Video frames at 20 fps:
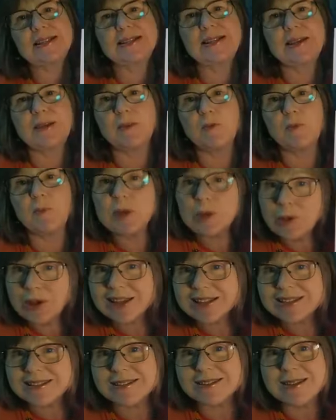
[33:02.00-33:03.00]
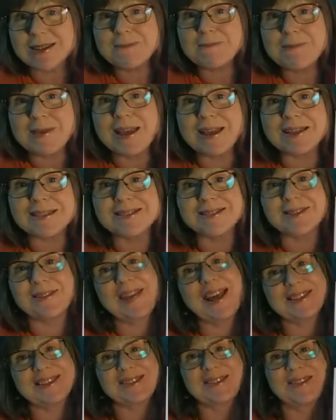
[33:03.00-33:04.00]
to see you, but you get to see me, so
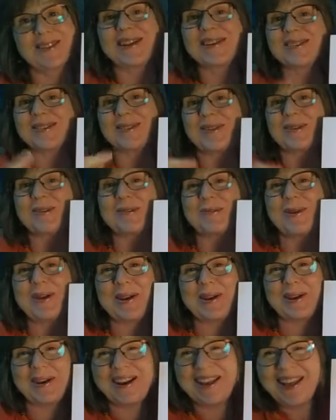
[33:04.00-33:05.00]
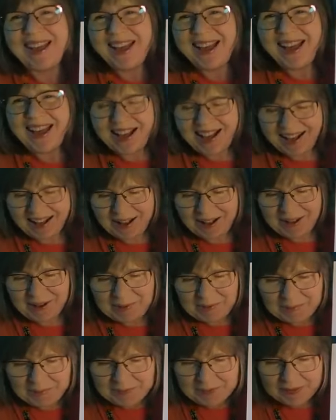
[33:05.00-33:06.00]
that's good. I just know you're here.
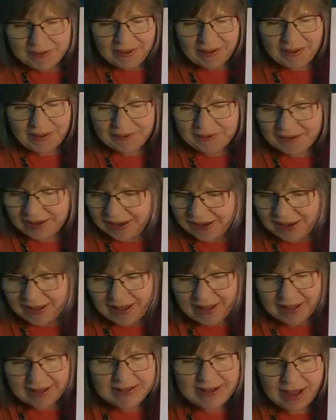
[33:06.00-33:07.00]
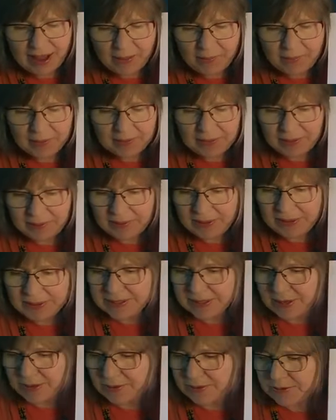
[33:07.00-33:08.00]
Um, all right. Now we're going
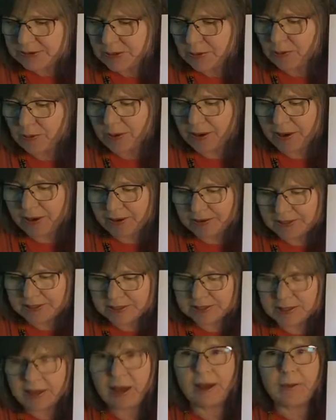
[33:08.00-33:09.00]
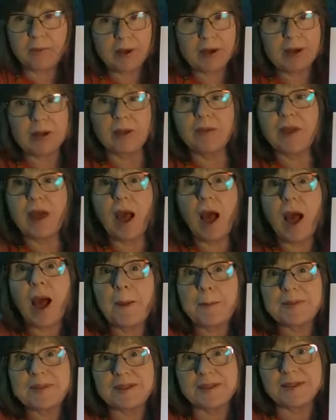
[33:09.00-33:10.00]
to go towards, uh, we're going to go the
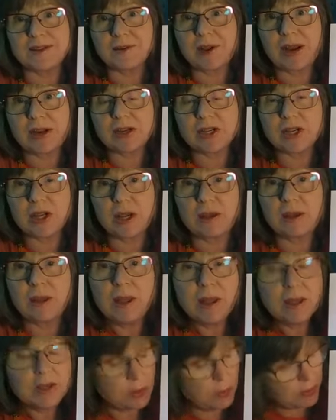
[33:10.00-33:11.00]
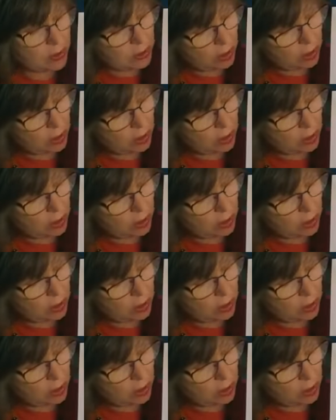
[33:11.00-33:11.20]
opposite direction. So we